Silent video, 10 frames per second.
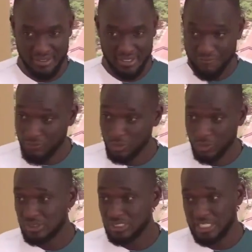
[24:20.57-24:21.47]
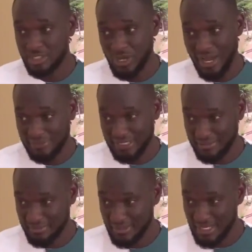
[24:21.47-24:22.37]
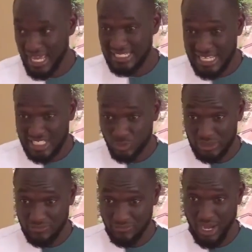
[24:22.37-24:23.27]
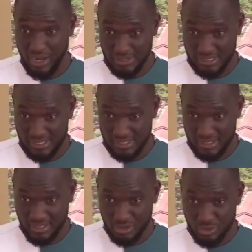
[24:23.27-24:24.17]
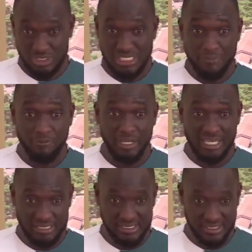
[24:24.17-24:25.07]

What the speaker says: And for those who say they don't have time, a day is 24 hours. You sleep for 8,